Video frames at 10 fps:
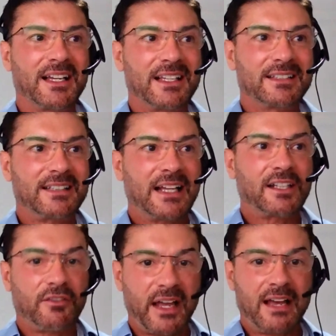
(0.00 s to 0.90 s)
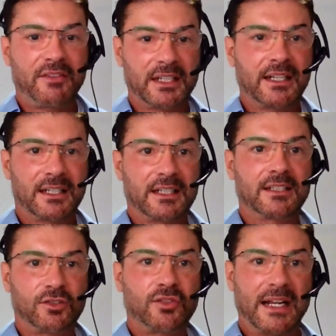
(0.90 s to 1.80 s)
instead of having
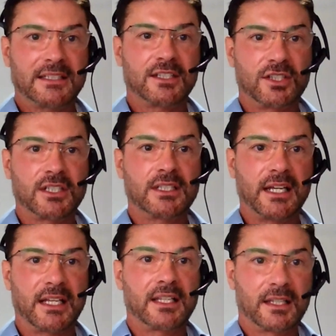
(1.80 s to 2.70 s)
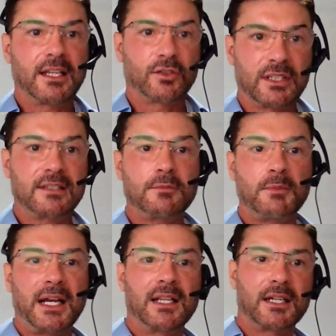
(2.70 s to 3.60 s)
a strategy that, no, this is
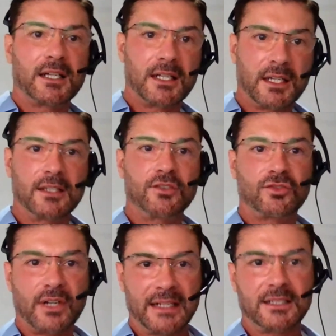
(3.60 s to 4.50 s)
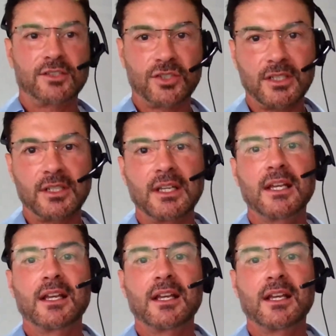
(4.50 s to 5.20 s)
my learning strategy,